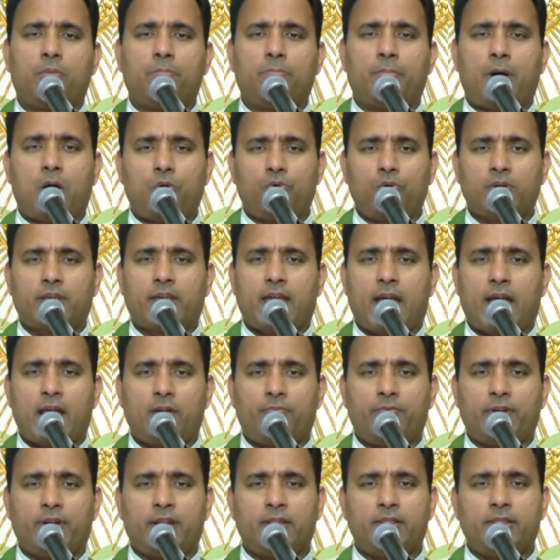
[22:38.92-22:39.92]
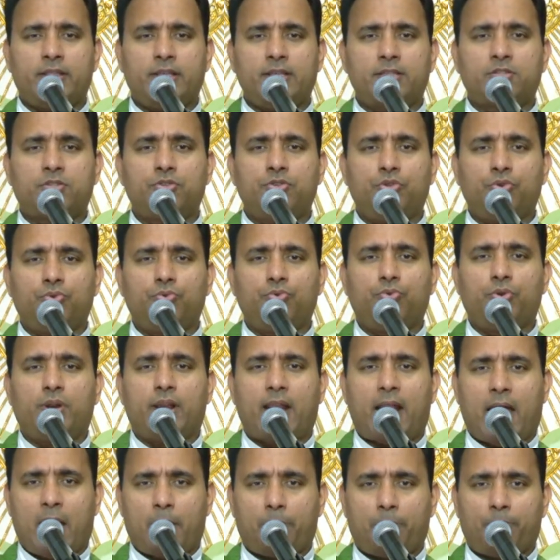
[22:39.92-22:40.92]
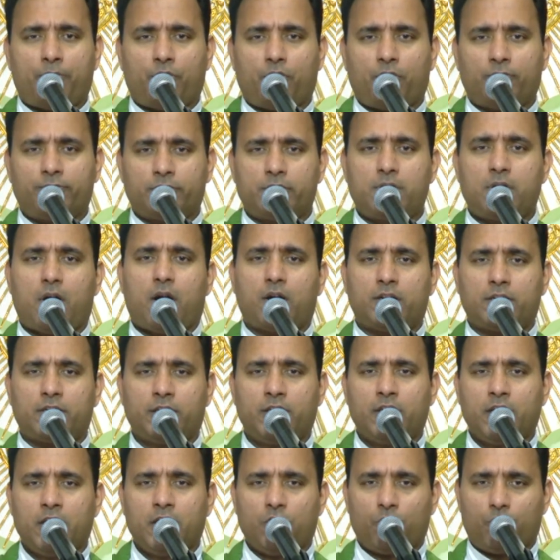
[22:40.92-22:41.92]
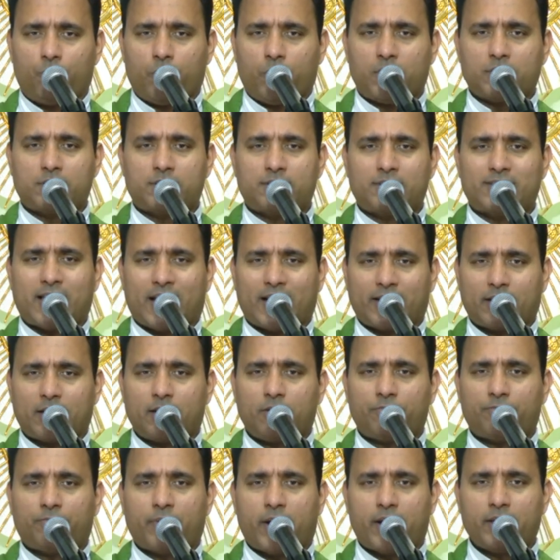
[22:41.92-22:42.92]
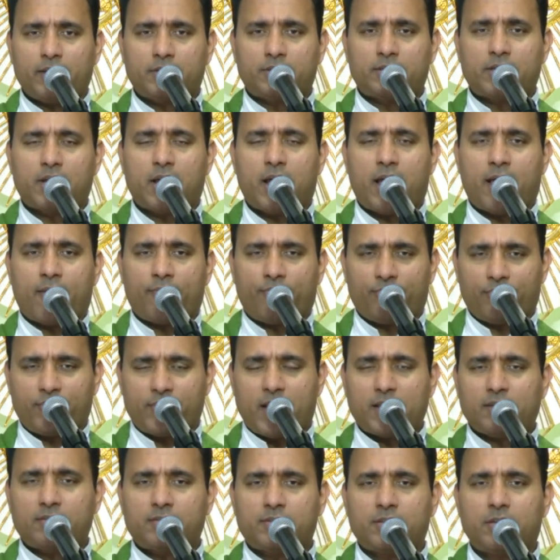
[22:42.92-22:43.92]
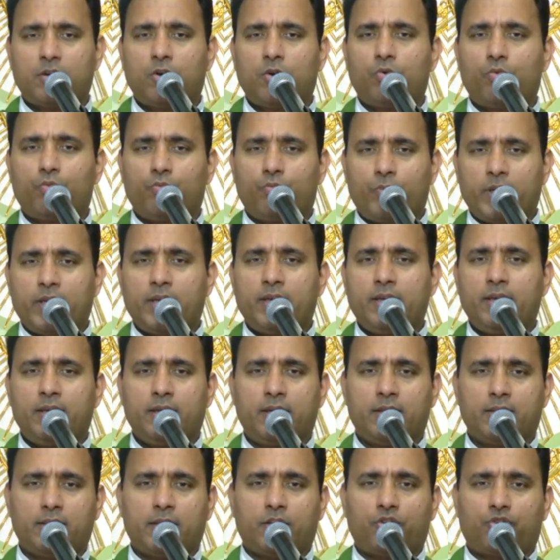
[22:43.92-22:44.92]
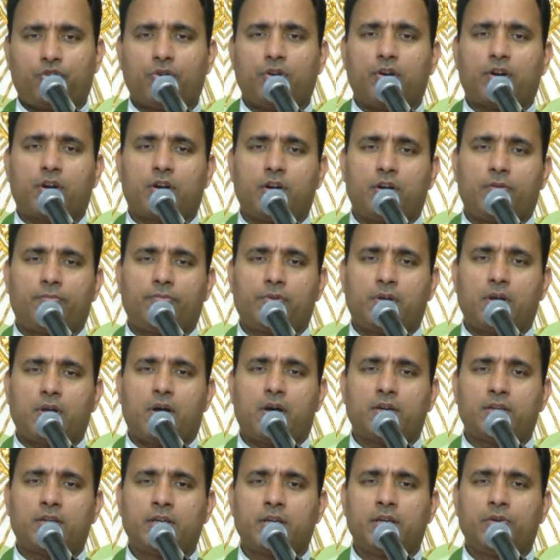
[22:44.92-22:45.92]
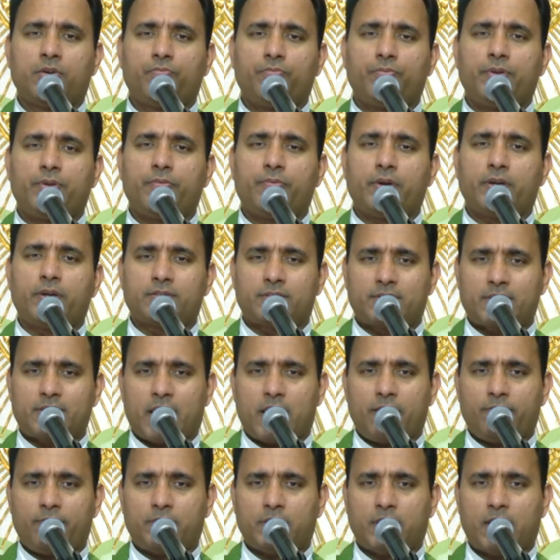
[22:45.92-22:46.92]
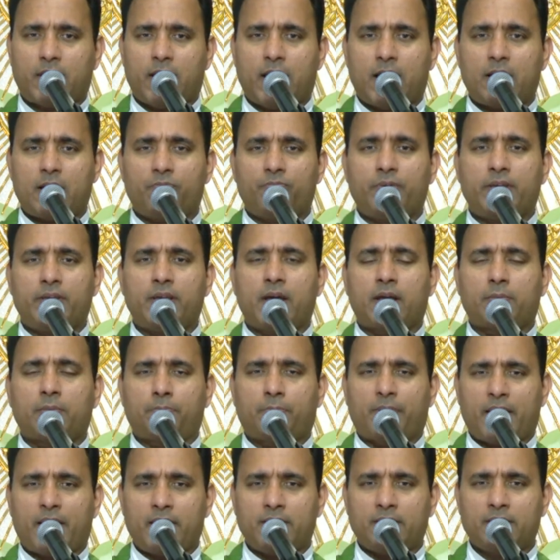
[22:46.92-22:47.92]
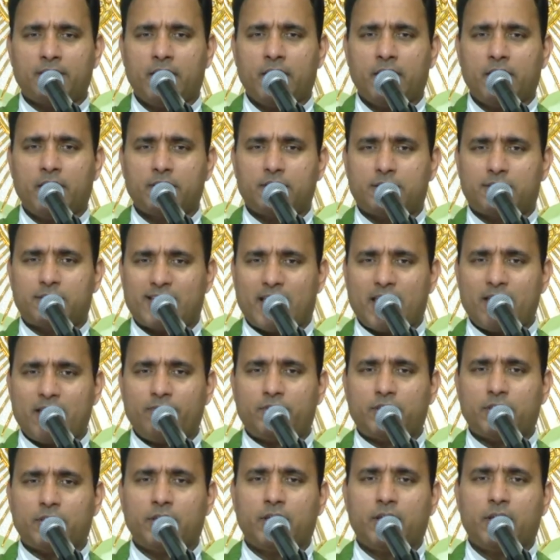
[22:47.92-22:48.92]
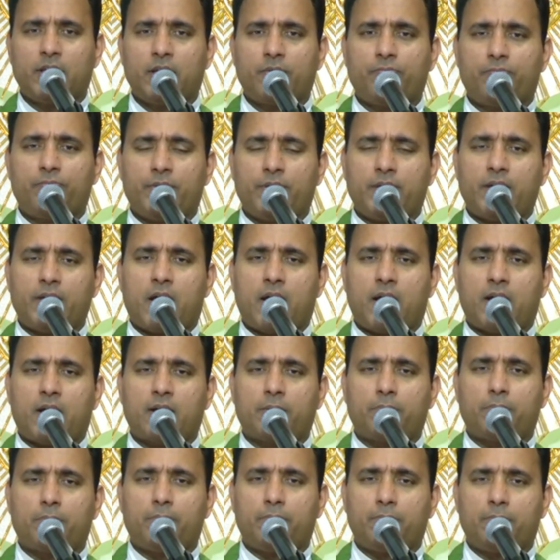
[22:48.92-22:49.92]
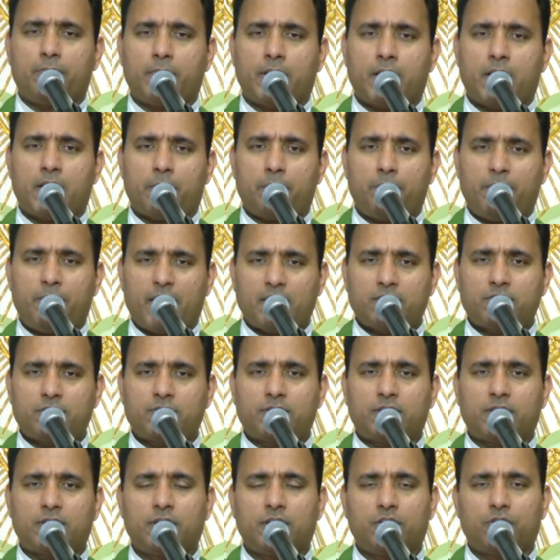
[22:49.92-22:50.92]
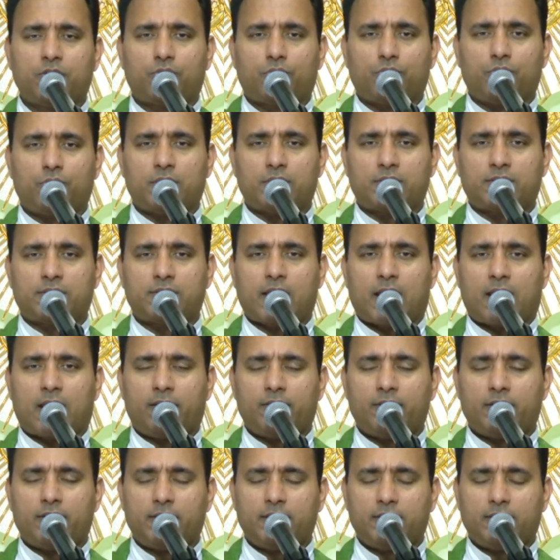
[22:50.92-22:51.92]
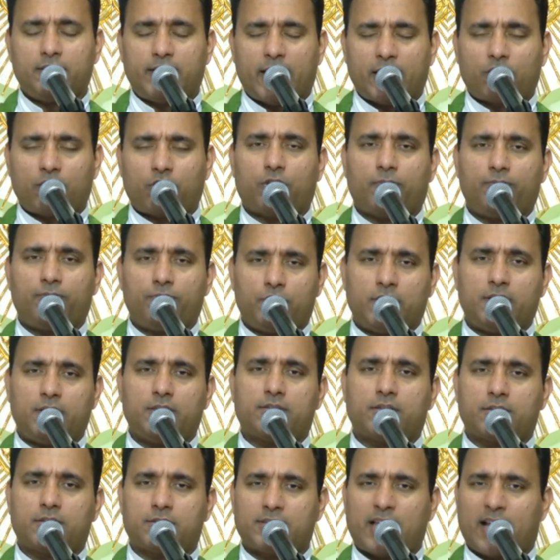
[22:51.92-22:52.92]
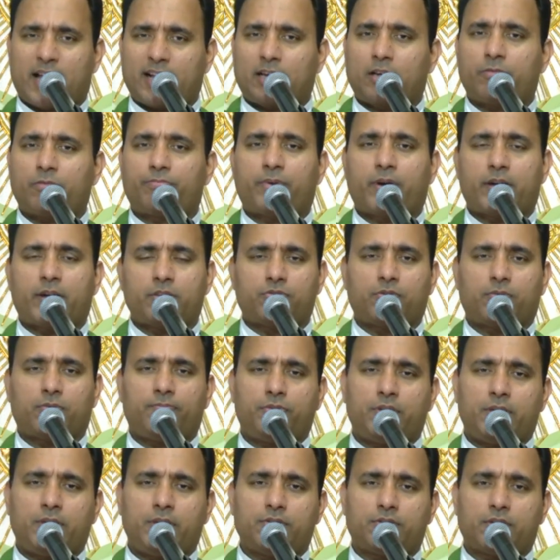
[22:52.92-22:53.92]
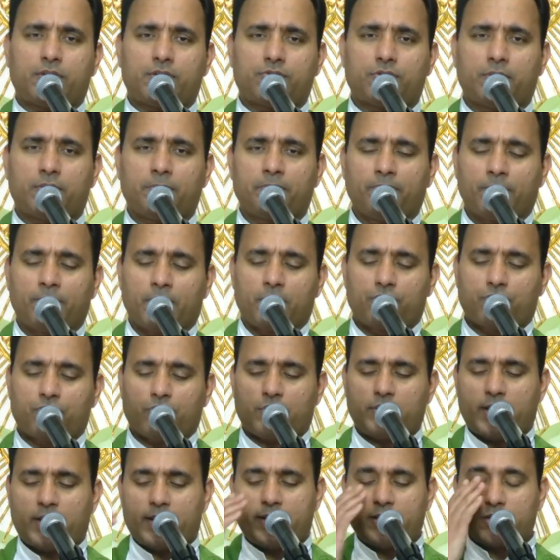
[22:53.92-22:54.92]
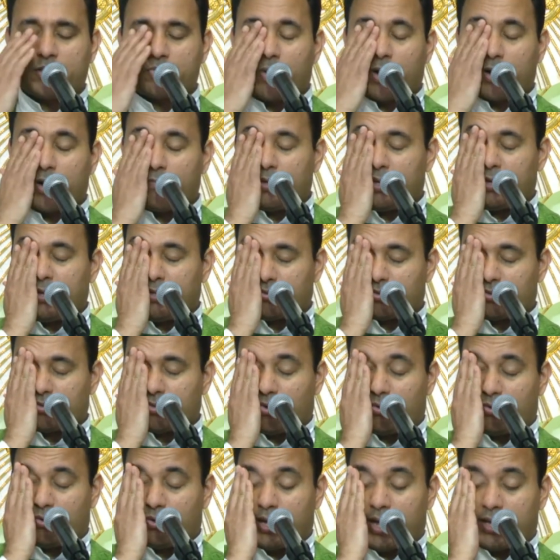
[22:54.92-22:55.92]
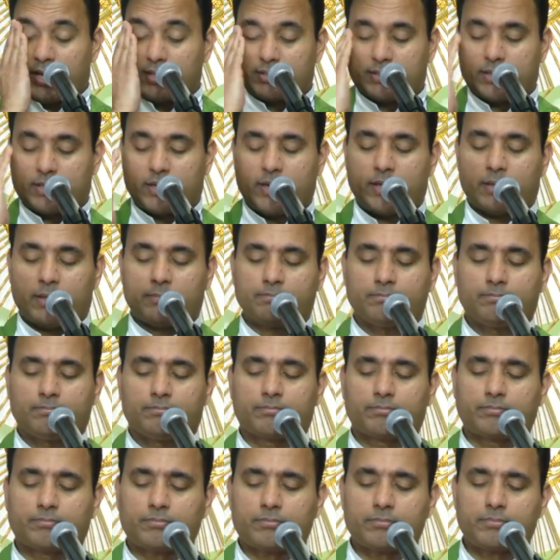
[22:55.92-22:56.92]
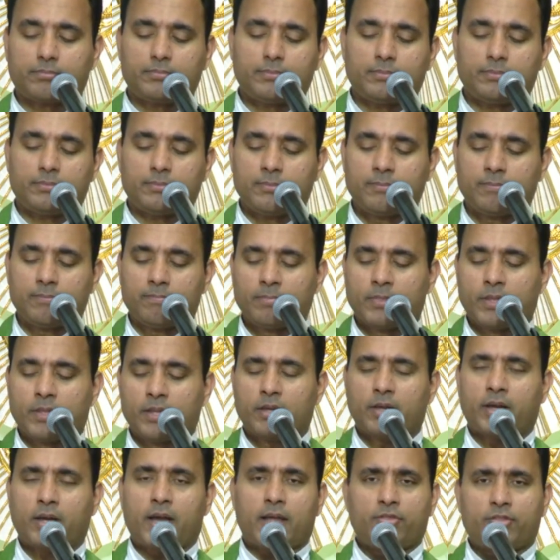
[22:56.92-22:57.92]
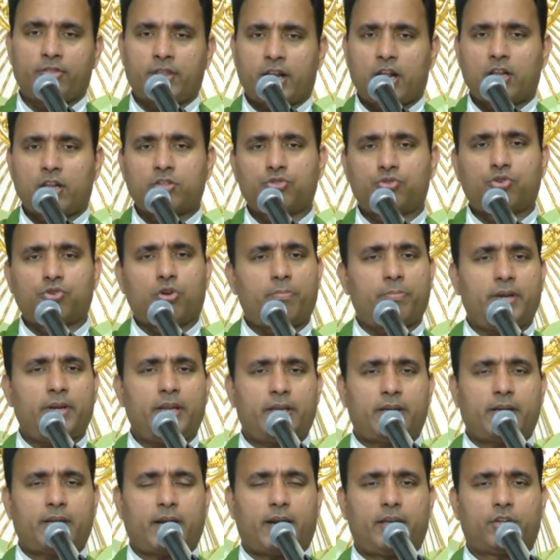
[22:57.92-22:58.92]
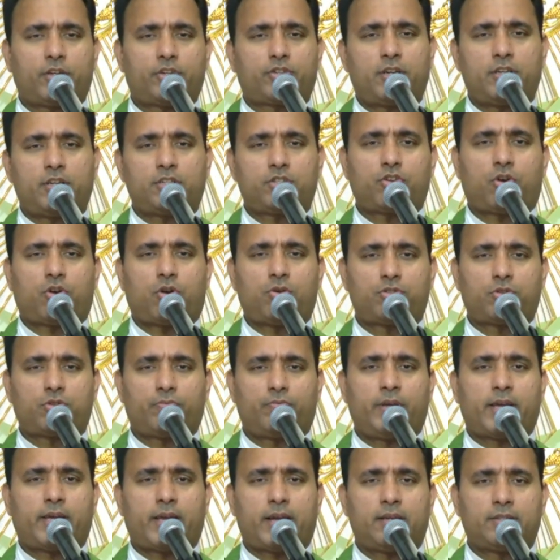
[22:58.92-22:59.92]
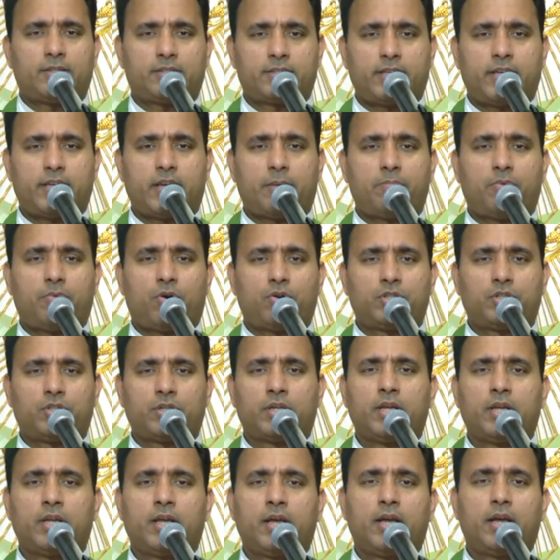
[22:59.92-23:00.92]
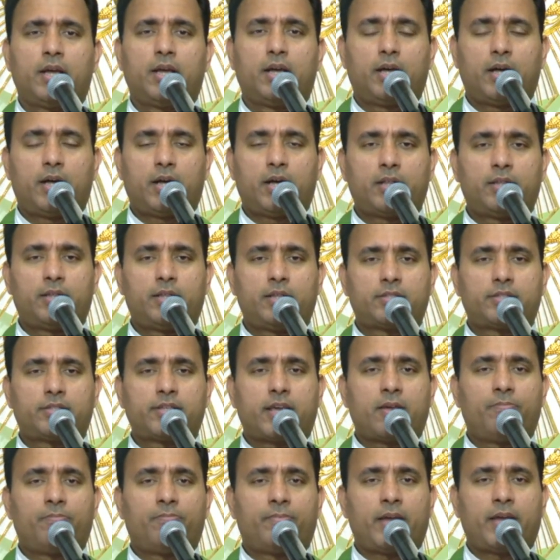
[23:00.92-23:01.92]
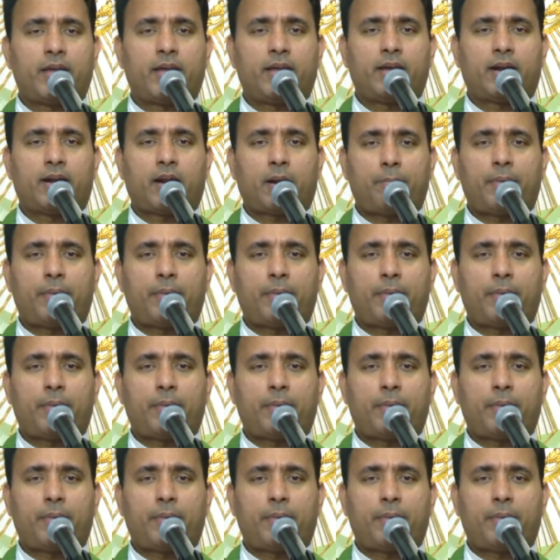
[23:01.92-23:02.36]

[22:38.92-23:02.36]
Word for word: On Mount Calvary, this new lamb of God was sacrificed, and thus we, the children of God, we were saved. And we are pla- saved, we are uh, blessed through the sa- uh, death of Jesus, sacrifice of Jesus. So that is what we saw yesterday. And there are so many connections also we can see about uh, the same way